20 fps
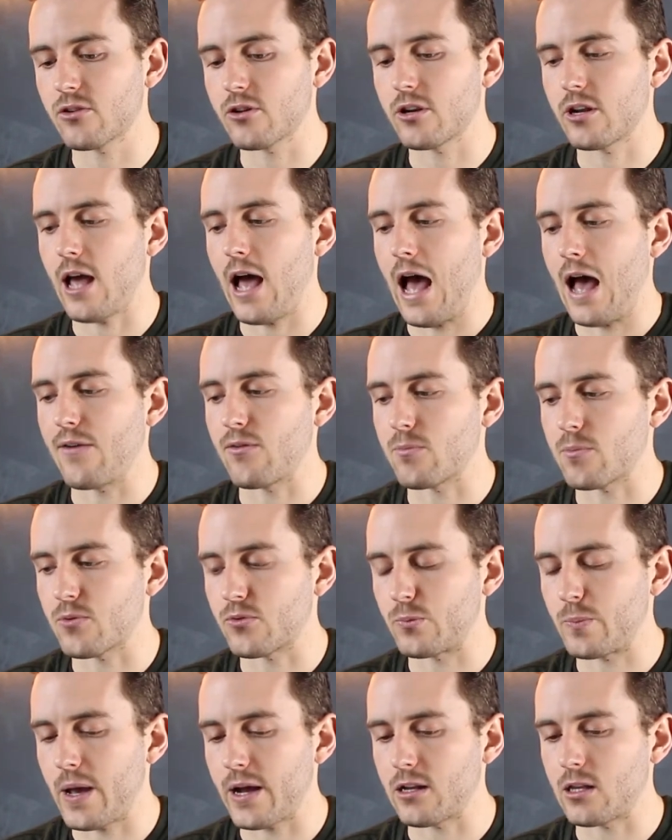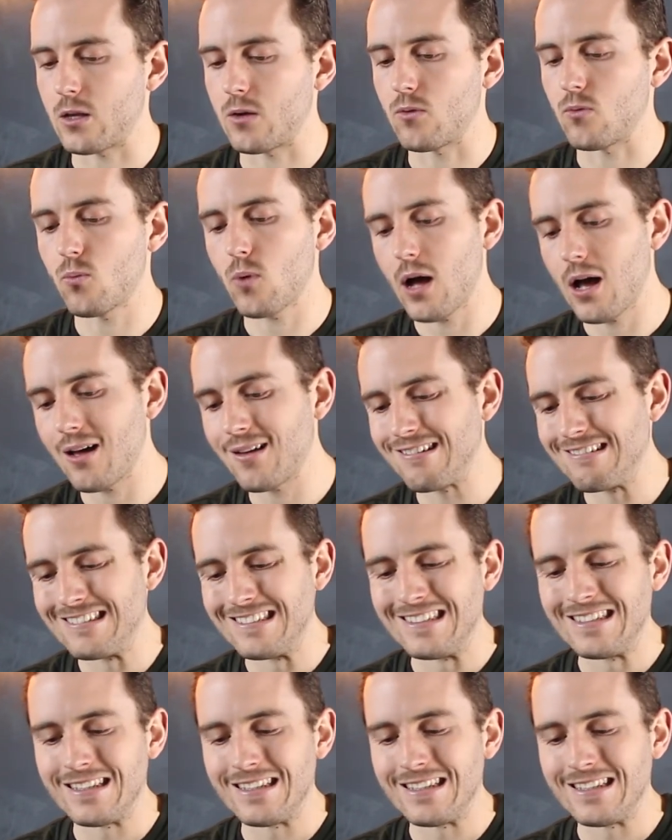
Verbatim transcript: are gonna have a perspective. Well,